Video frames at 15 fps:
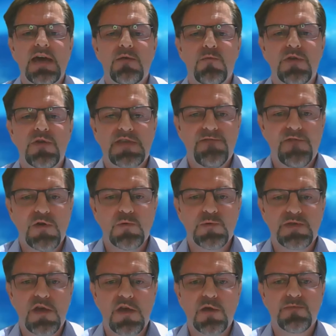and with difficult
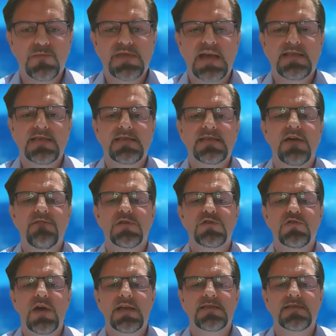circumstances have
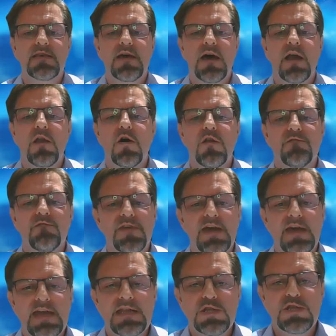addressed a lot of
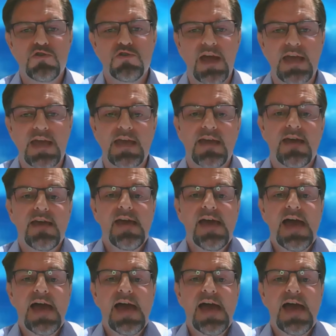their in-trade.